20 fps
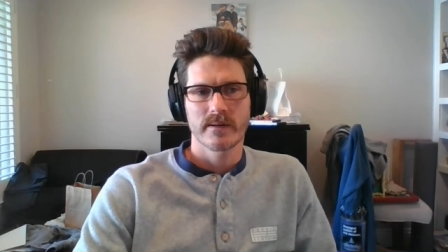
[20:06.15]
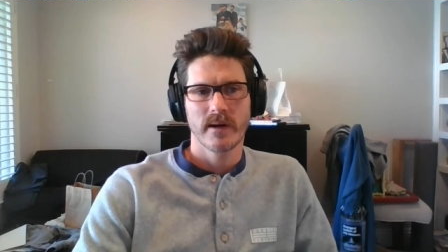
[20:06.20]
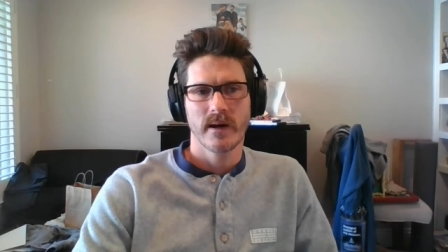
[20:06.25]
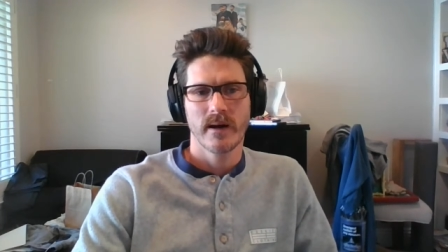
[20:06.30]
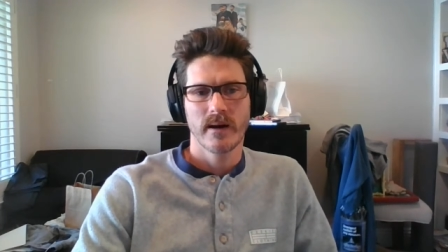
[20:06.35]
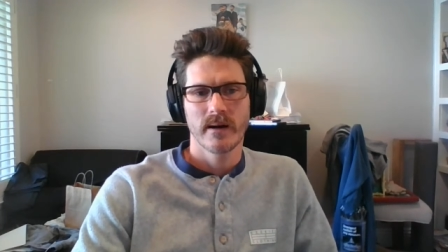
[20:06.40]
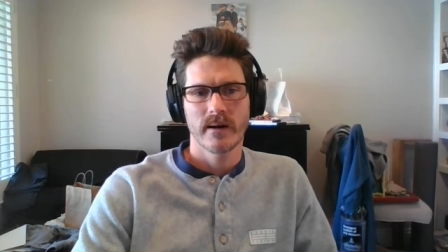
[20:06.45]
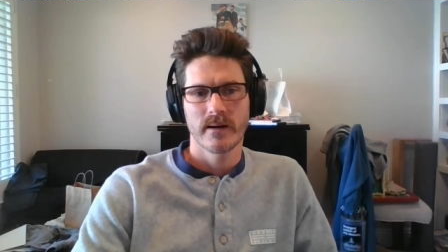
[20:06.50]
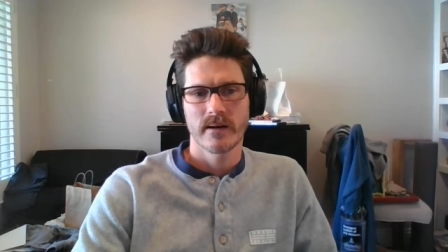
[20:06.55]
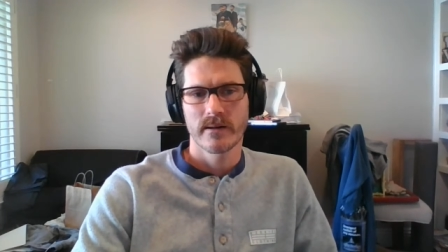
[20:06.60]

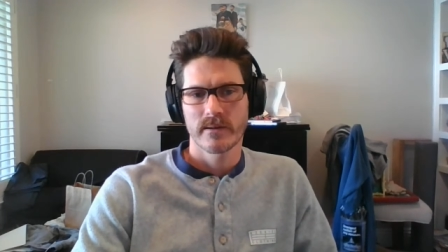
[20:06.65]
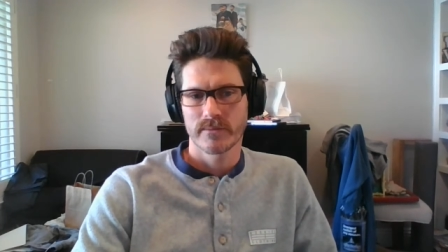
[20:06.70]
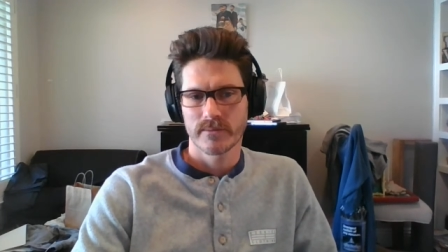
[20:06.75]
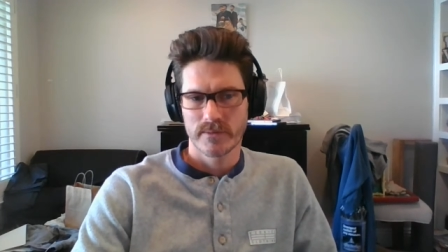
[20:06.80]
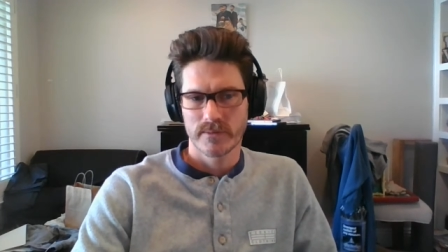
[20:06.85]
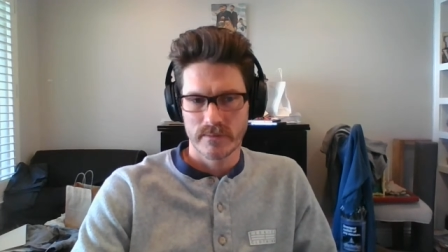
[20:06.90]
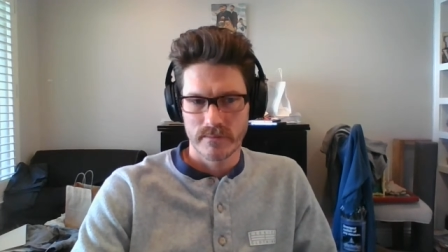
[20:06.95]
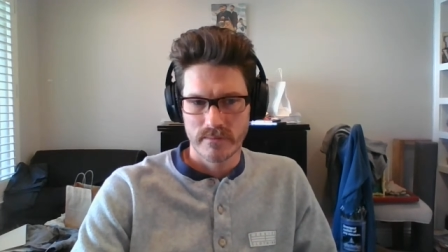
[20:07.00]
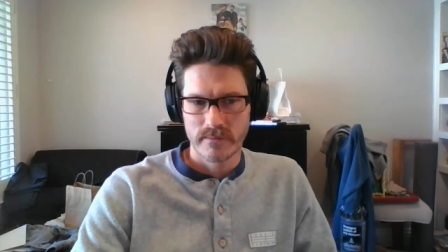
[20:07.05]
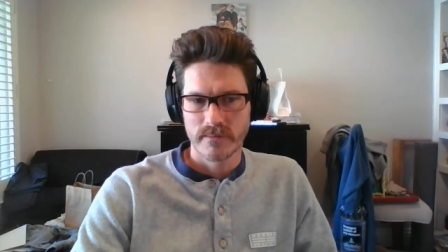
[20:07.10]
Uh,
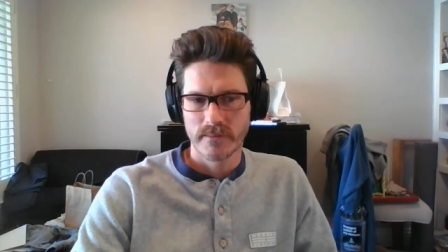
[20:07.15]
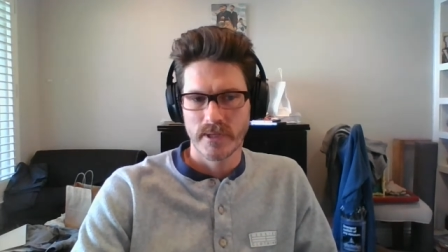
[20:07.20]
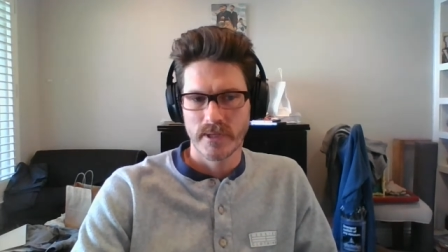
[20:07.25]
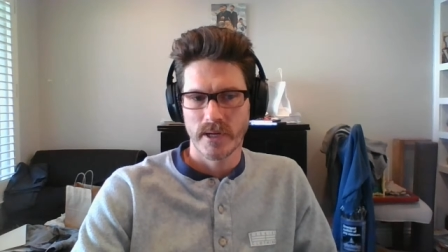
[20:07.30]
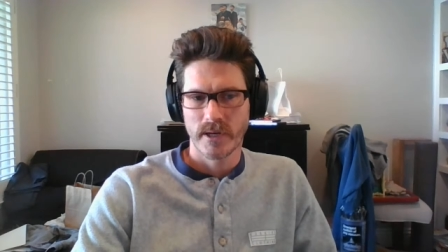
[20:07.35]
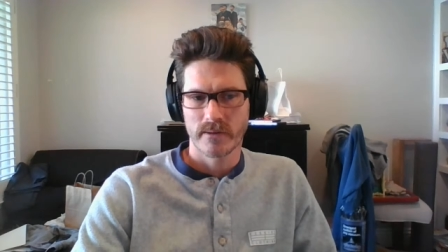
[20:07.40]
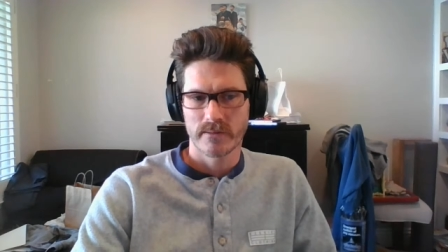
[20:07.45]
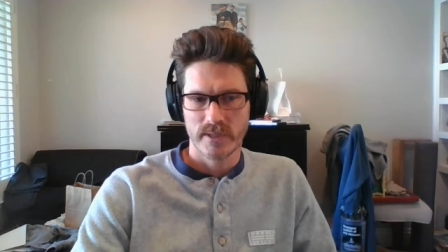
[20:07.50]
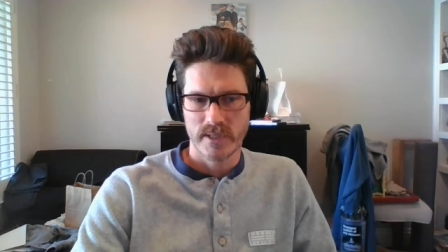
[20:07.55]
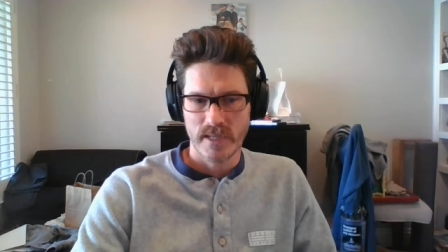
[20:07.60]
you
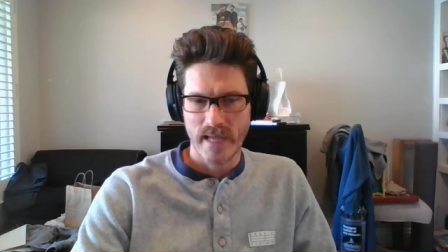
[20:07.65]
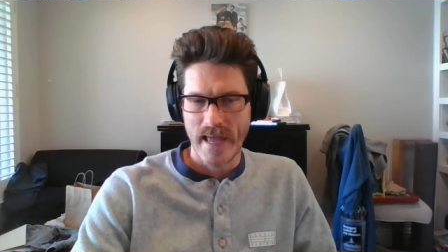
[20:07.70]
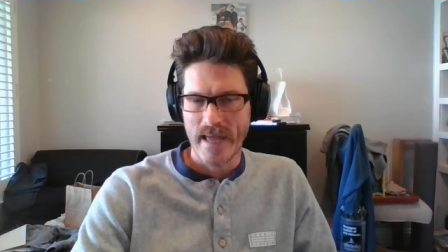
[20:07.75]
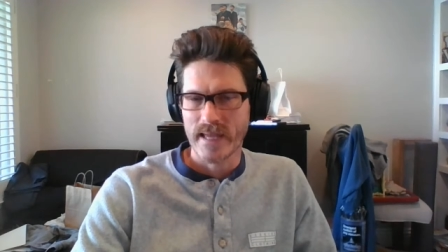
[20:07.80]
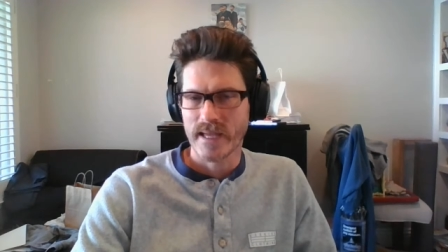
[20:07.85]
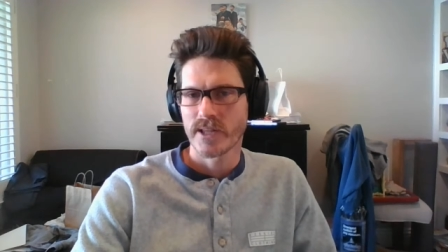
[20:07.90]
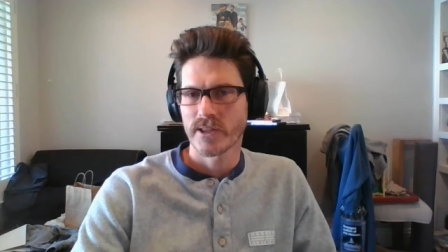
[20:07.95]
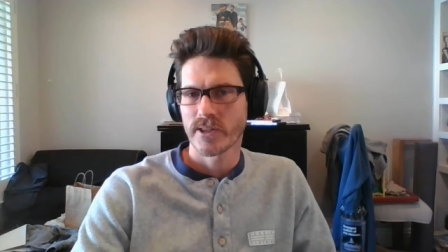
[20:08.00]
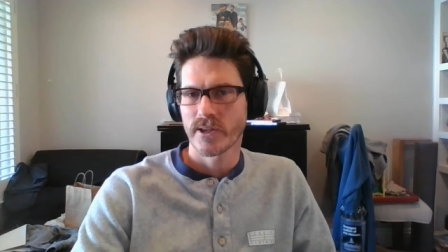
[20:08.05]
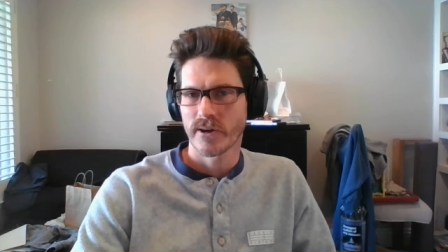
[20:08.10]
know, just
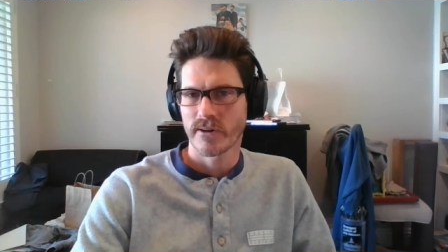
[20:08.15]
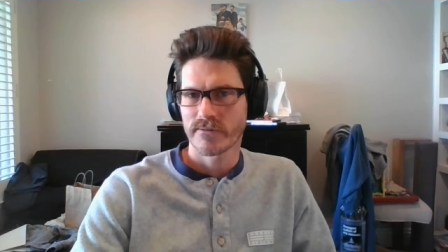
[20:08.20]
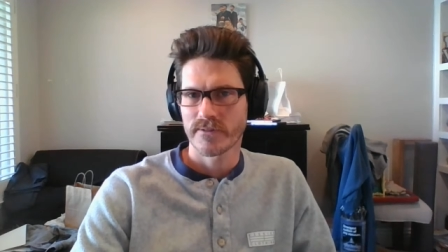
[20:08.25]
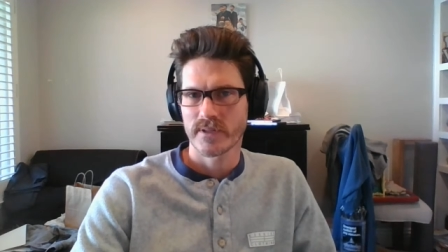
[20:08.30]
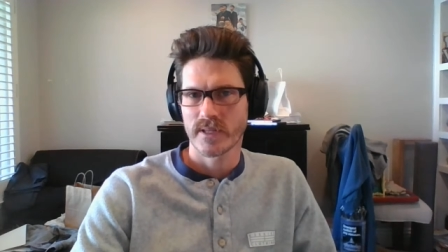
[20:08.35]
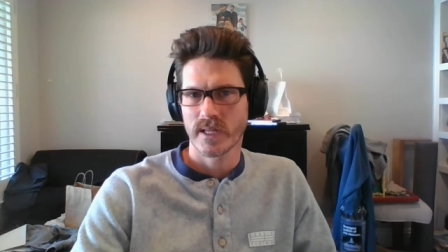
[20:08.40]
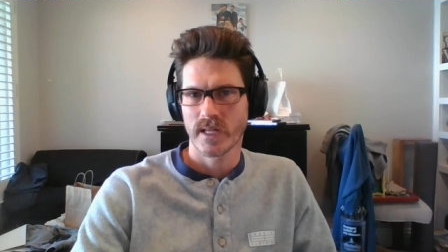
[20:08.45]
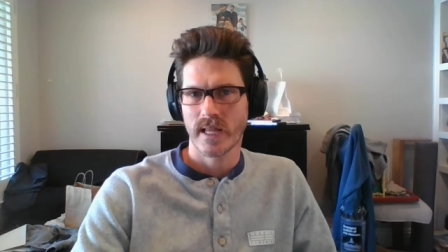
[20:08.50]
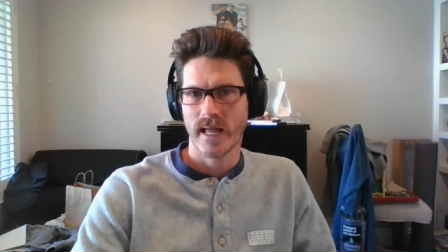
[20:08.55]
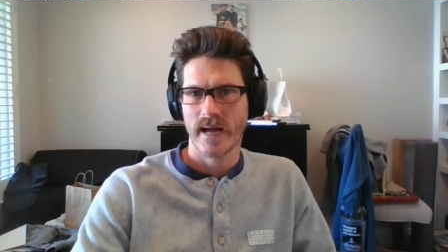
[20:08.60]
hang in there
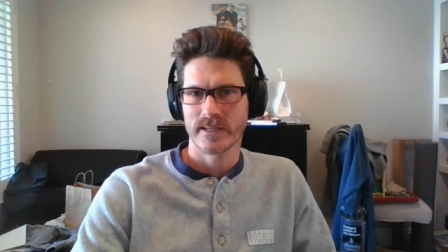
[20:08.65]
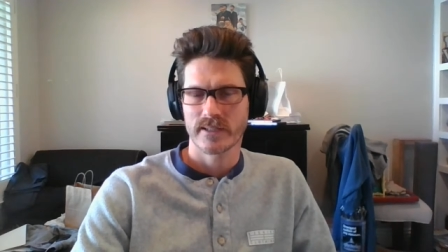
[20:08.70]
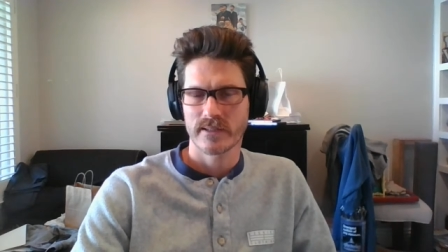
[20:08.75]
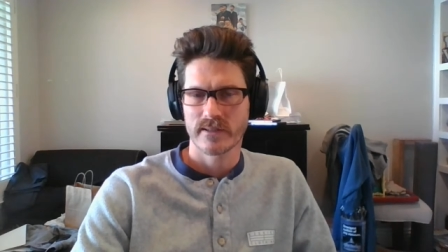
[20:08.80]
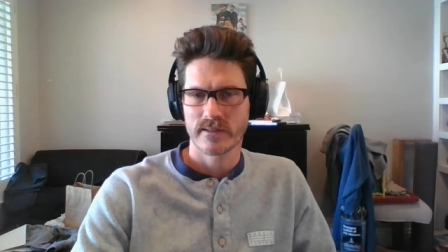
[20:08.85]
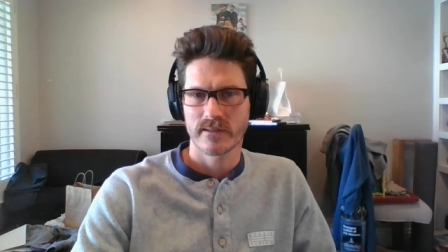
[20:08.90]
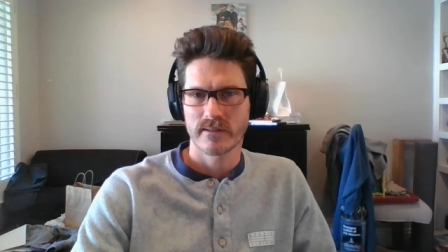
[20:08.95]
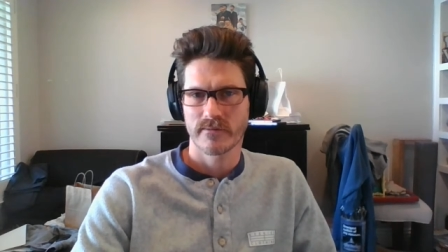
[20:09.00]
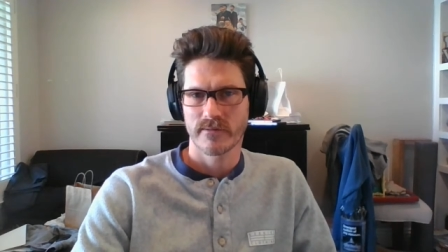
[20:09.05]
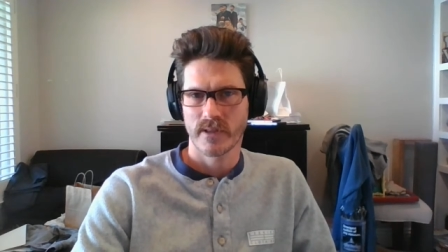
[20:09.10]
for the
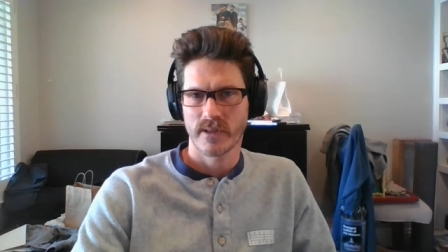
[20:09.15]
last